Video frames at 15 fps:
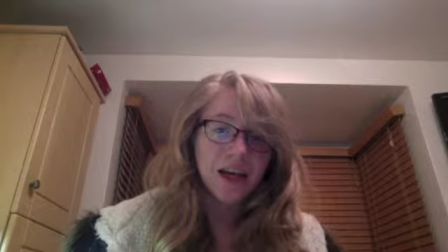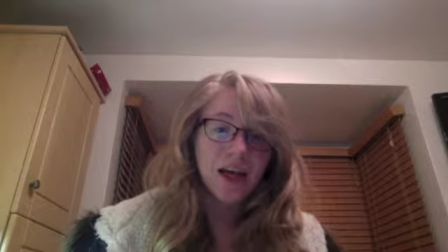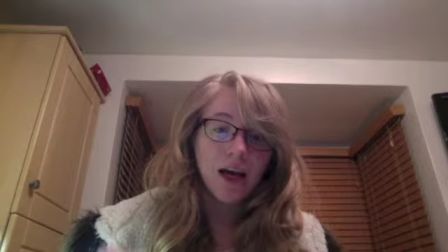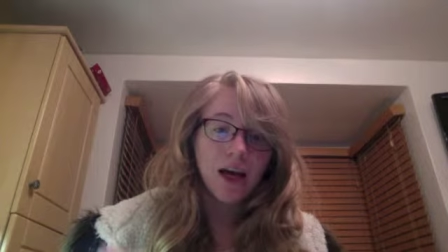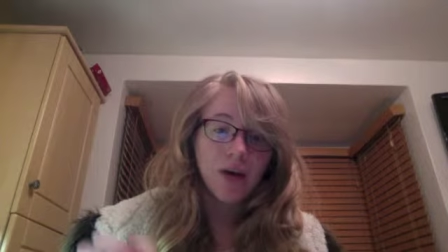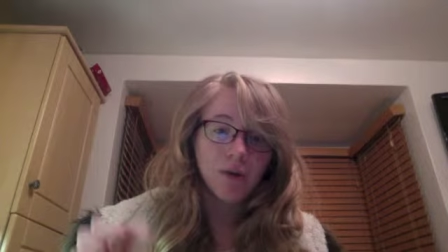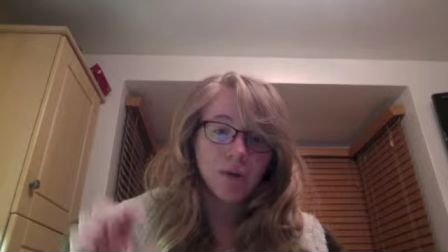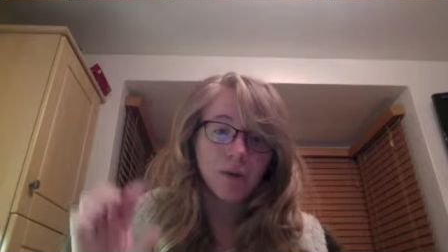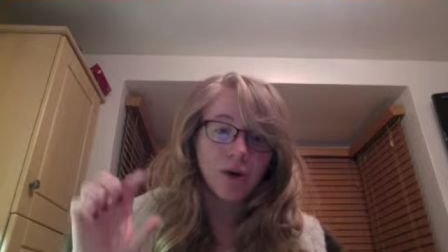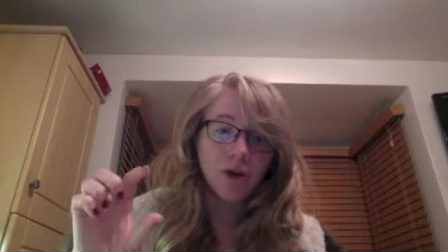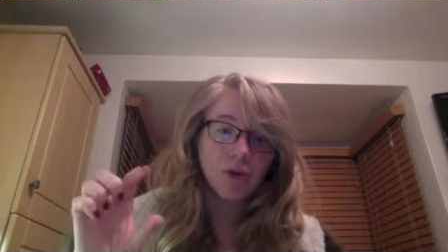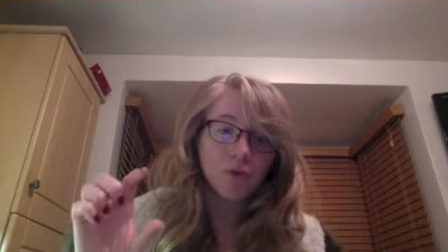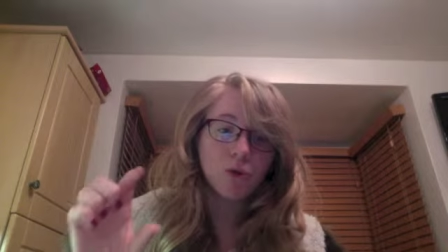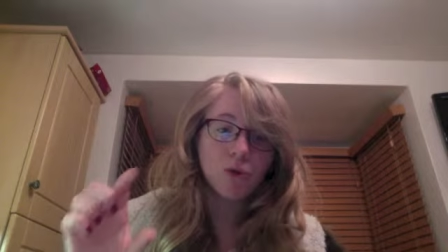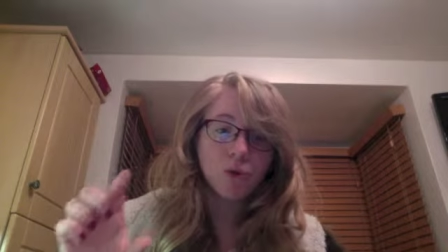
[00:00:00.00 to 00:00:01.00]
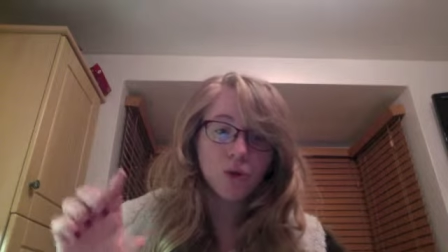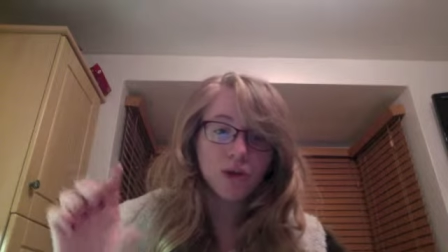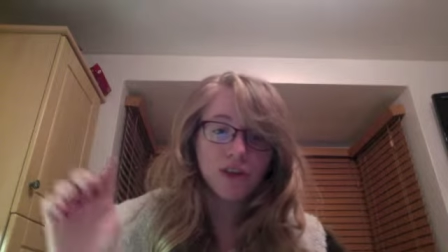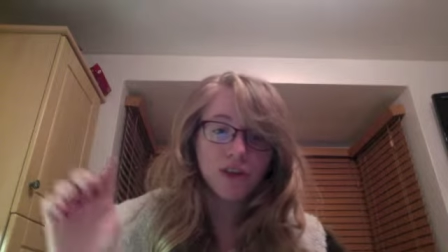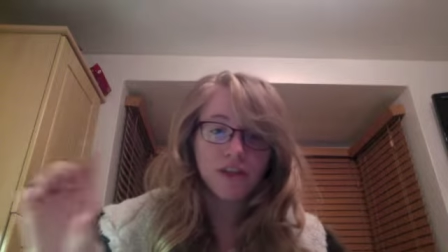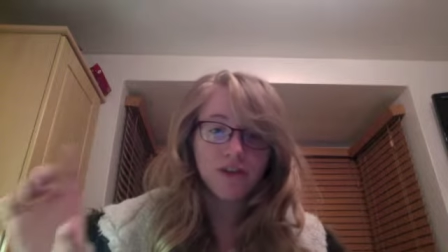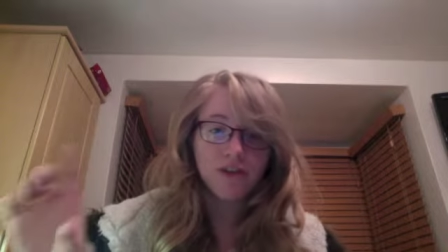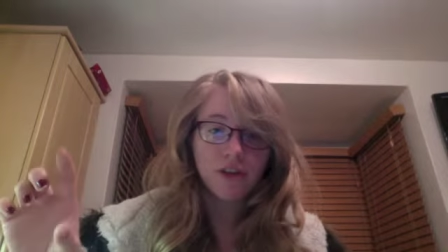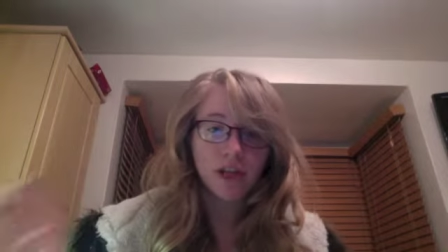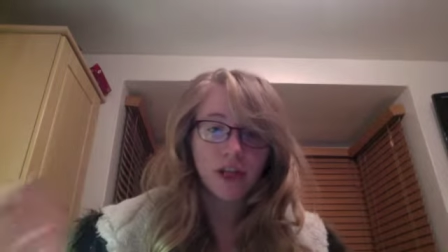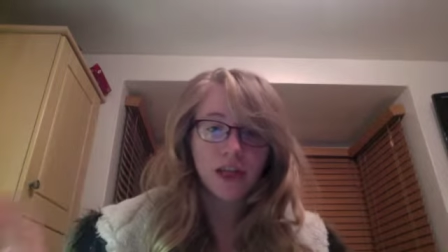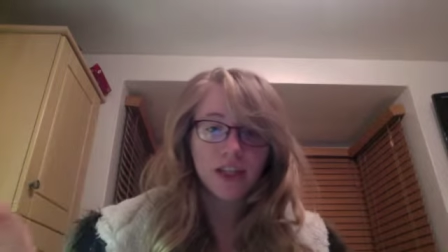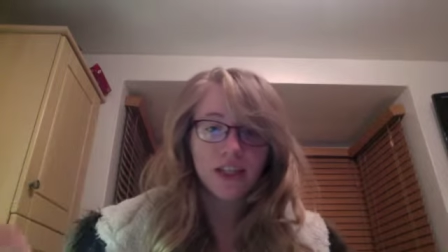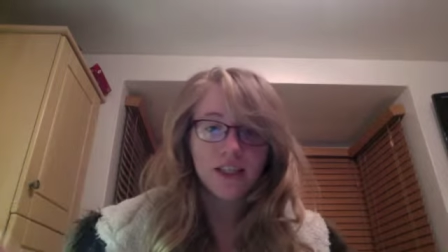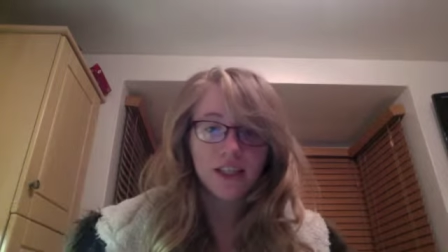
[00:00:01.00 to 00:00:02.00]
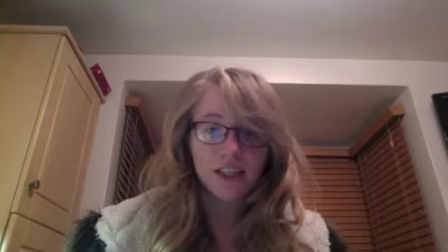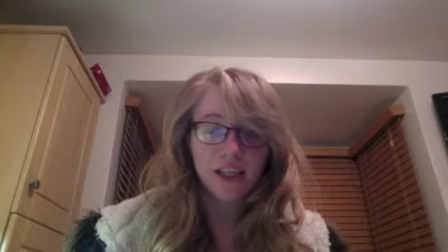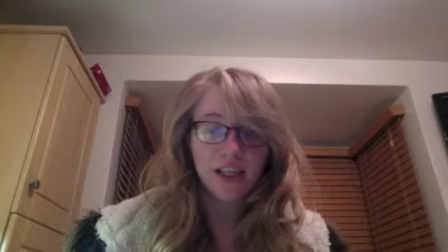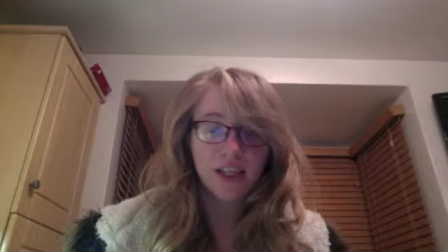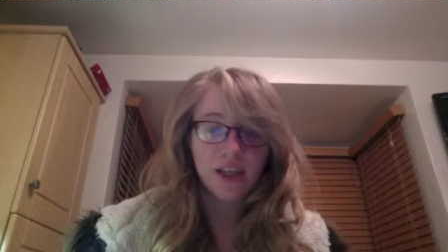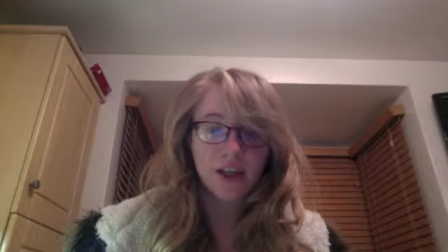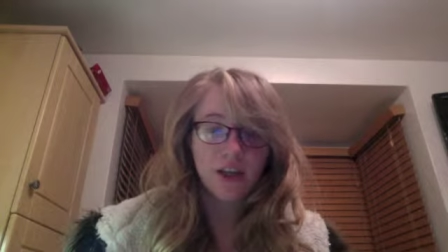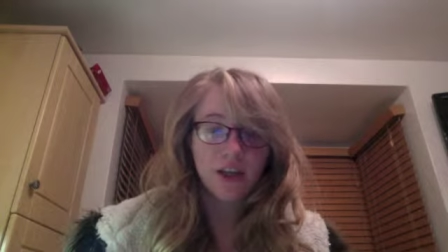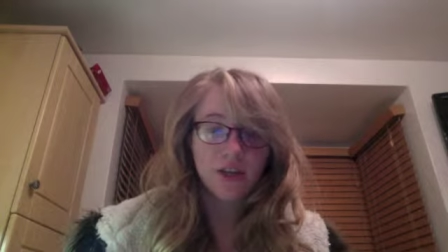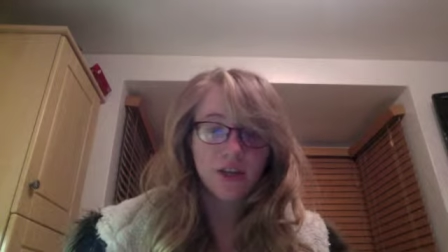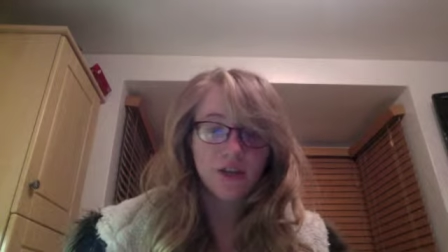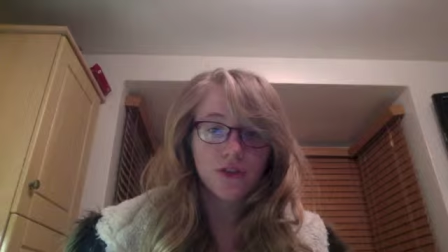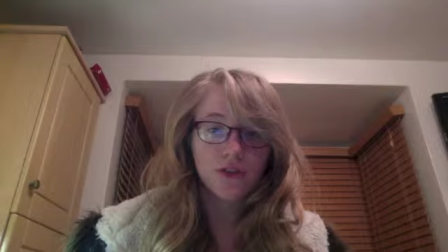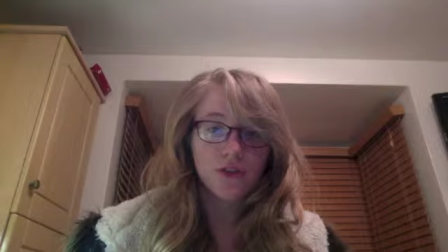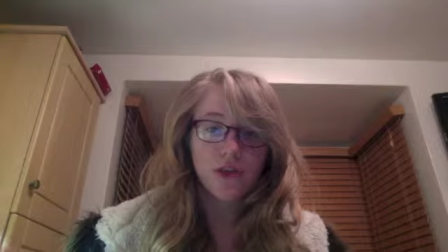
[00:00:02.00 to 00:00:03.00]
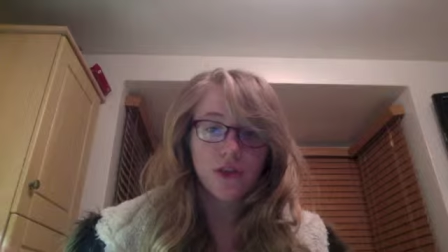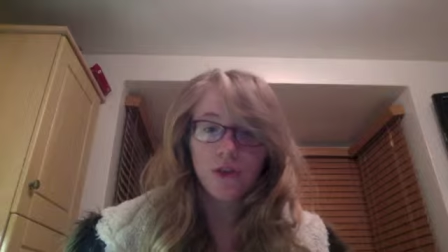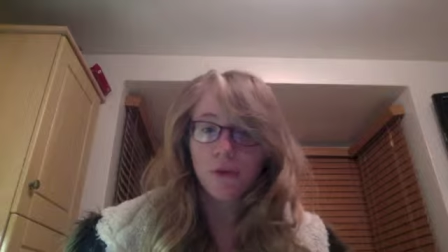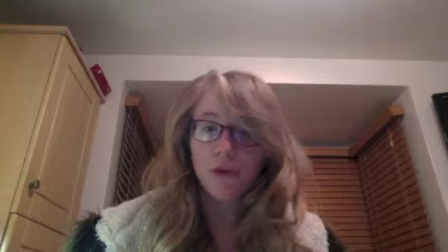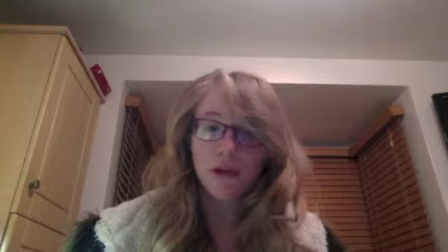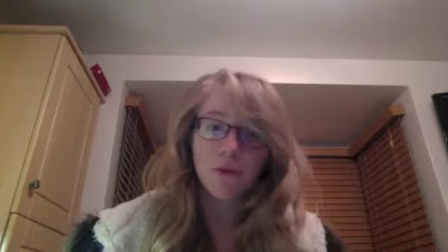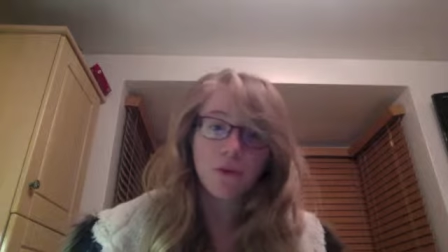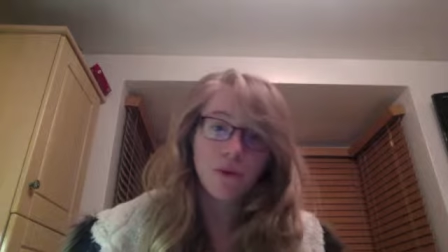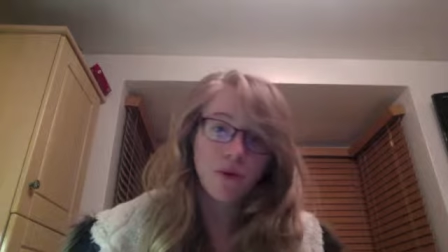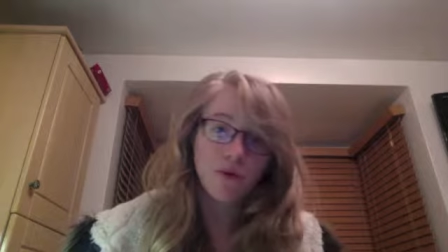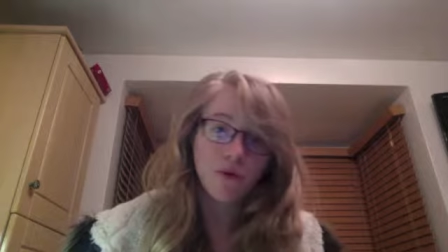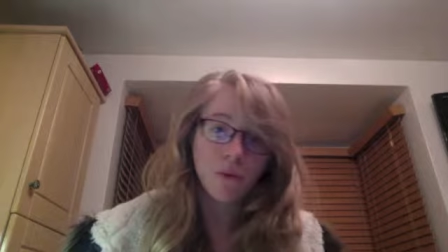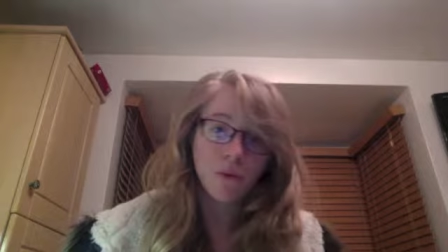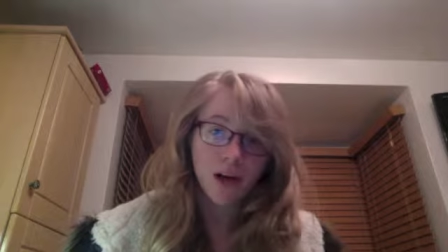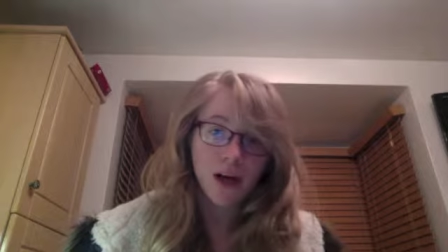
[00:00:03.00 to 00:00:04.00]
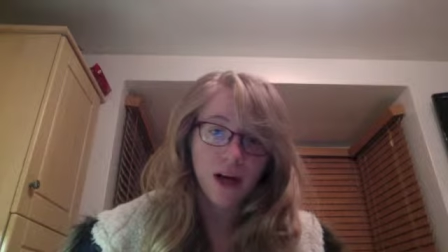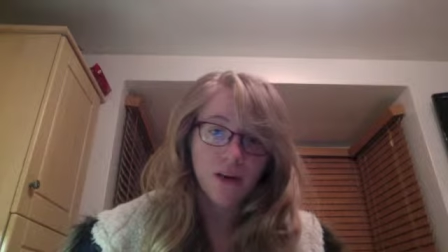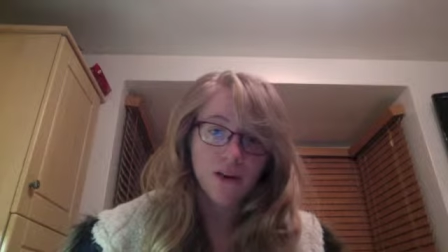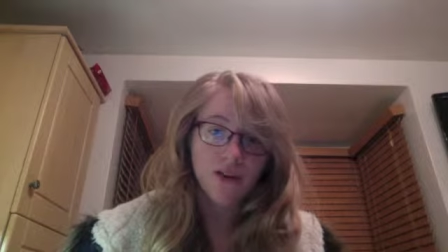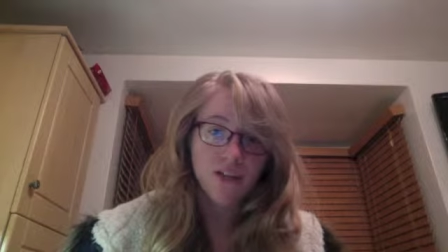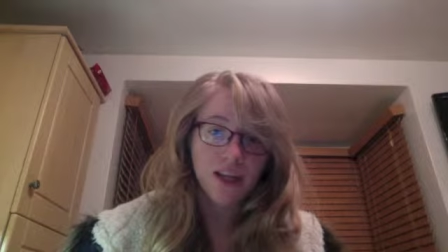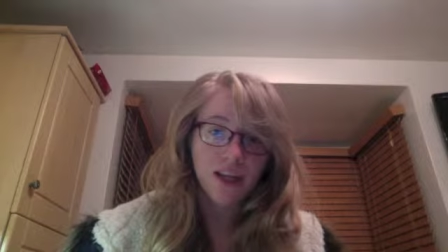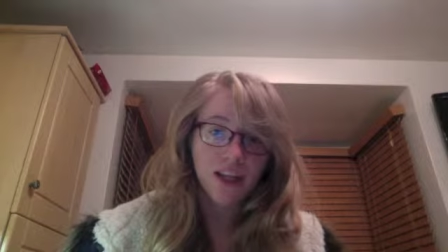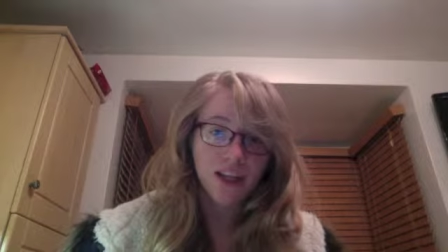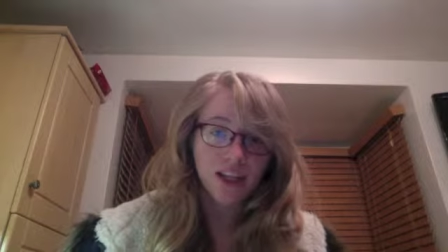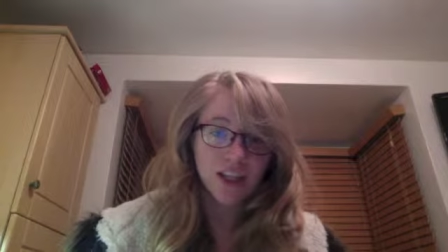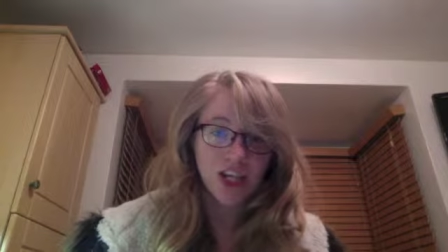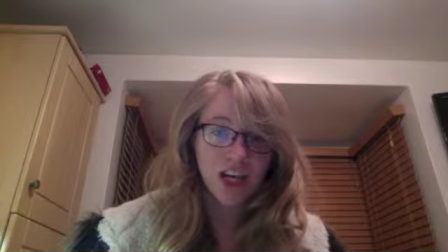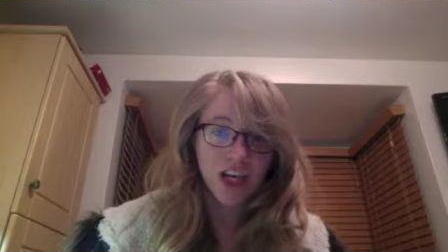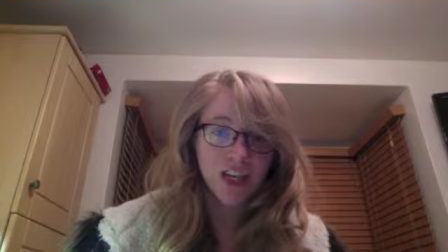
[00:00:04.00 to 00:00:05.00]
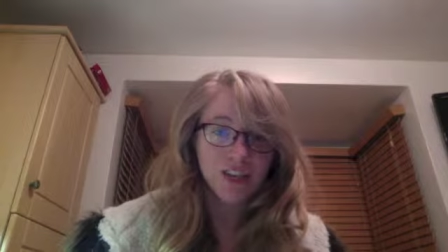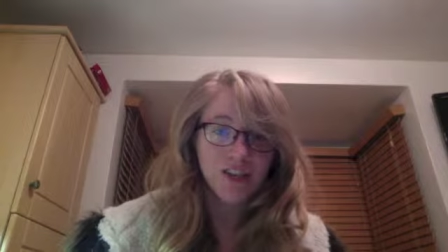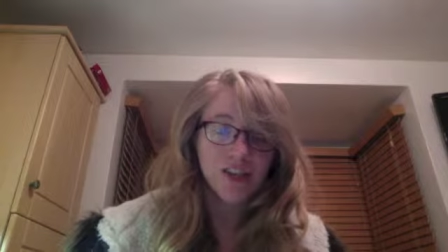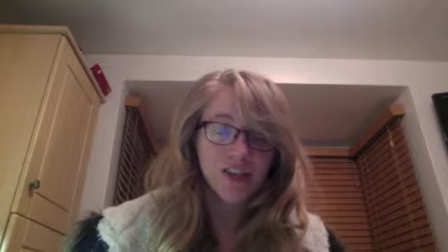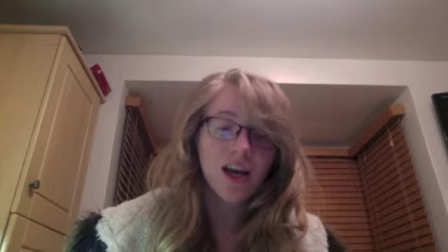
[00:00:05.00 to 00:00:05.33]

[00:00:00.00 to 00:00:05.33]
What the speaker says: and we put them all on different coloured sticky notes so that we could move them around if anything changed.